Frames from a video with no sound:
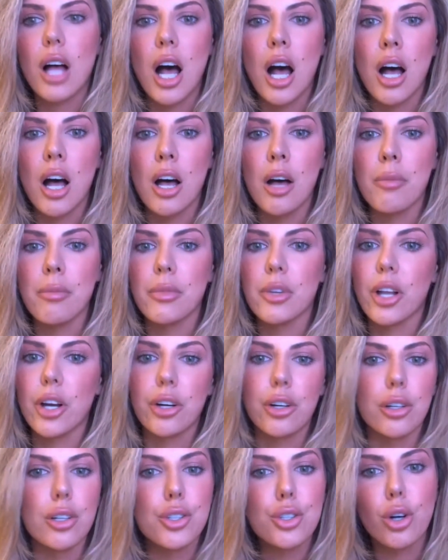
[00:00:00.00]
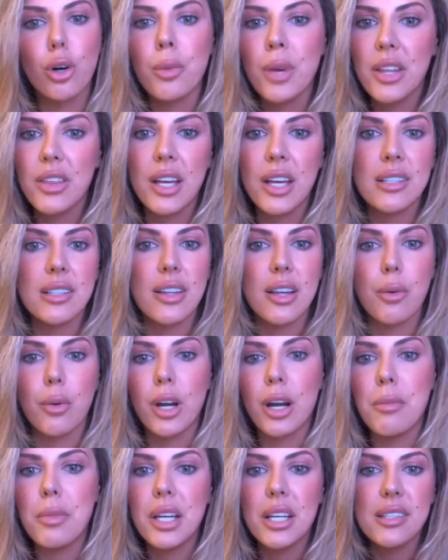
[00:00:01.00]
A lot of girls told me things that they
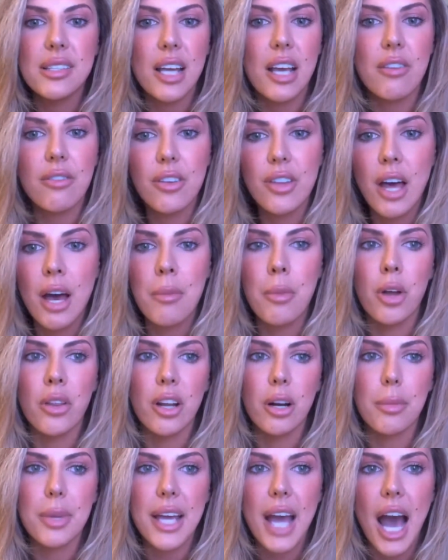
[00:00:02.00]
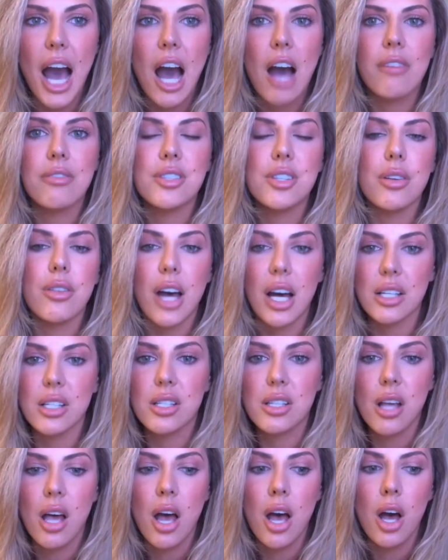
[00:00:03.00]
wanted me to say for them on their behalf. So
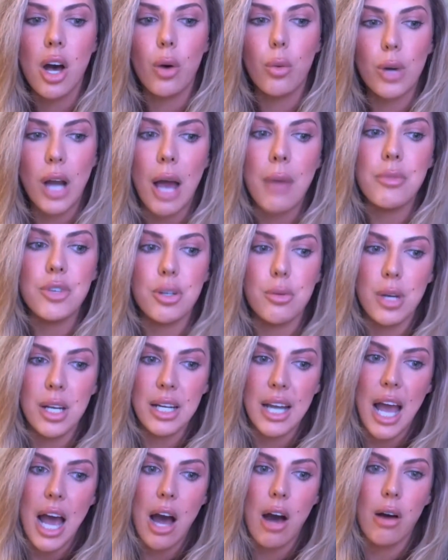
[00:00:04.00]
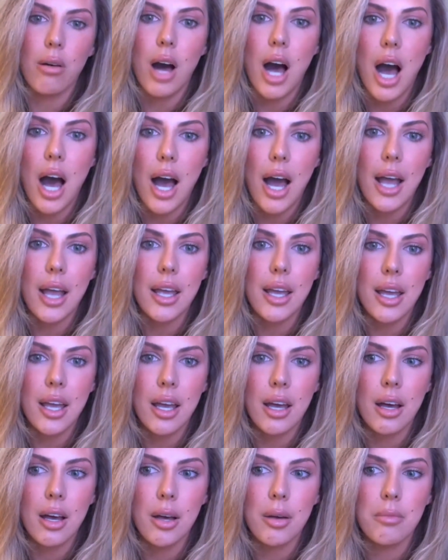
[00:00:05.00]
that's what I'm doing now. I
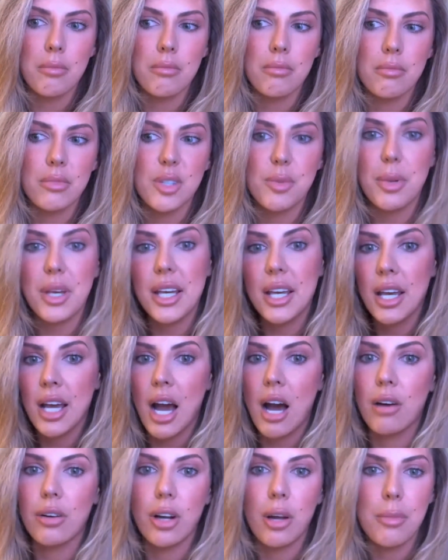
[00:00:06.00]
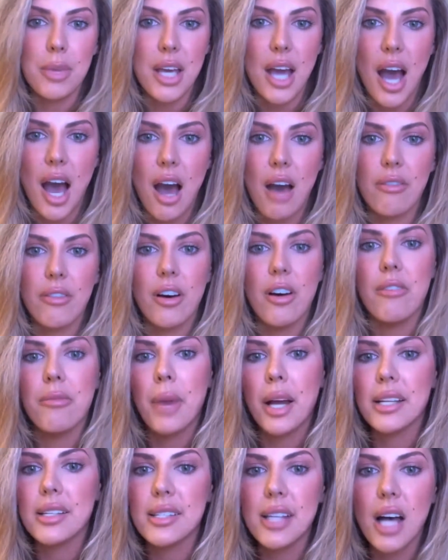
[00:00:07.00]
am speaking out on behalf of
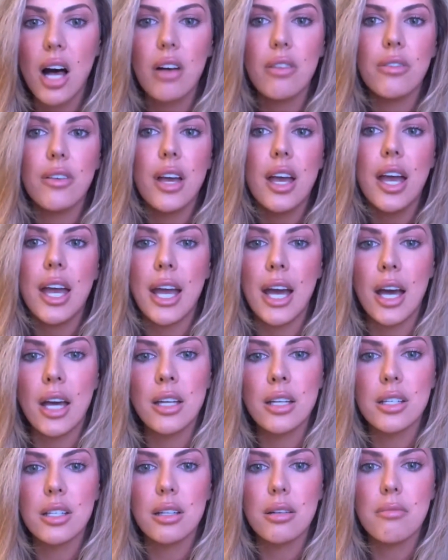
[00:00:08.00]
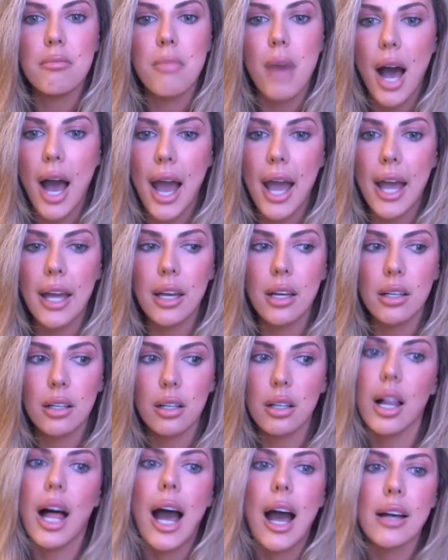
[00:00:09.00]
myself and my
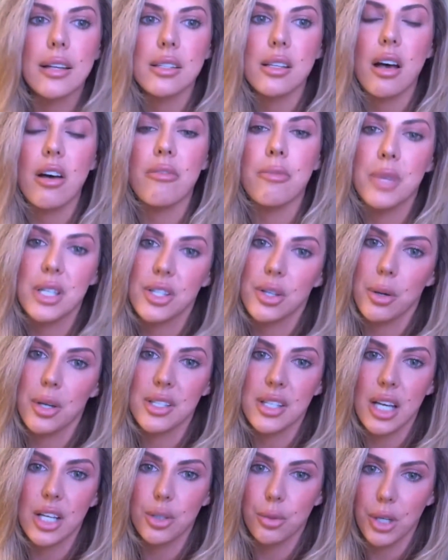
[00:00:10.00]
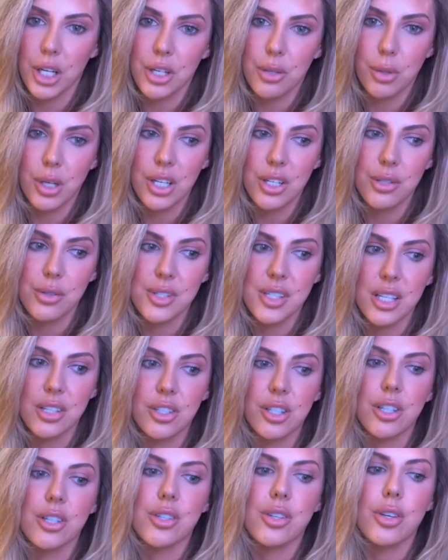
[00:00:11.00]
class of Miss USA 2022
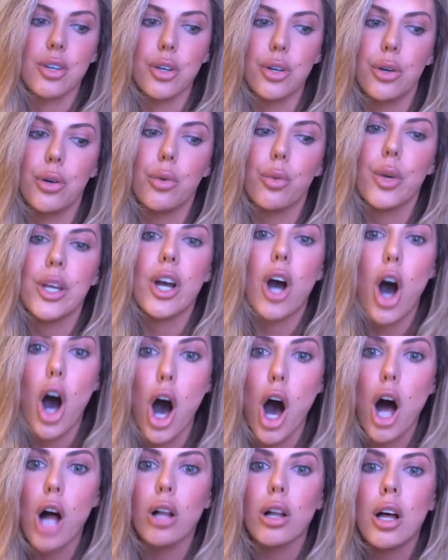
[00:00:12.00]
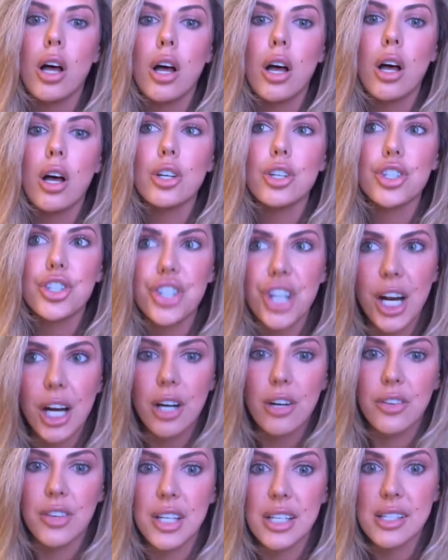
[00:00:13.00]
sisters, who we all
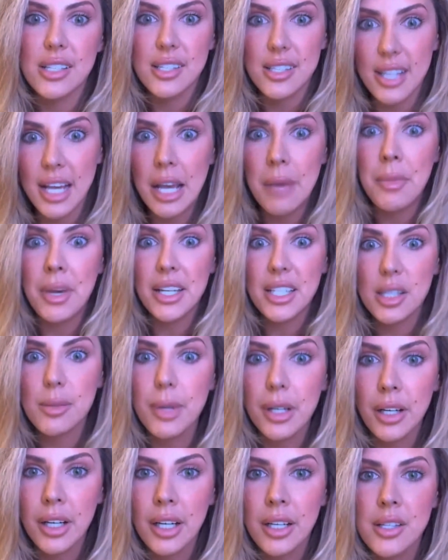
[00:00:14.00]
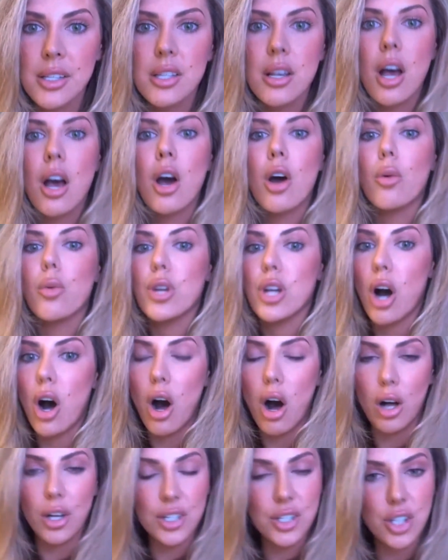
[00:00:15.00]
shared this same experience. We
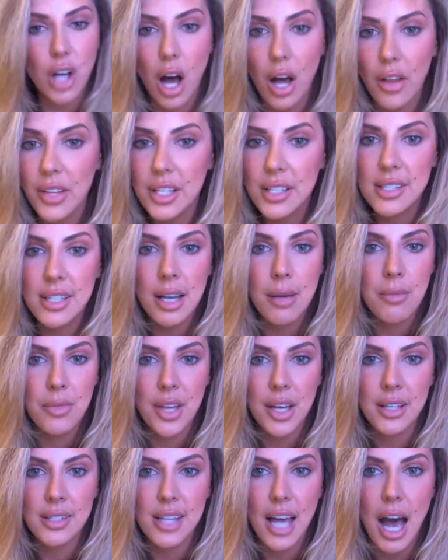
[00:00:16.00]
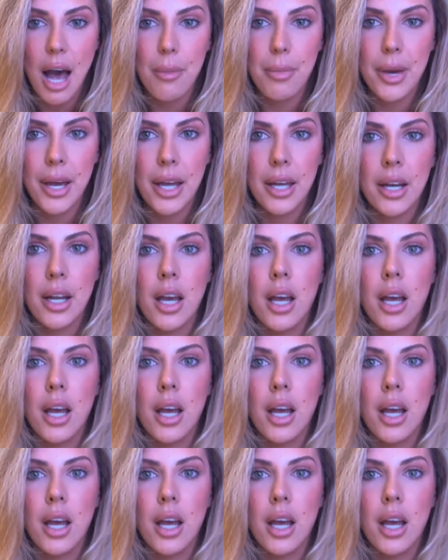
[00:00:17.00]
all saw these same things happen.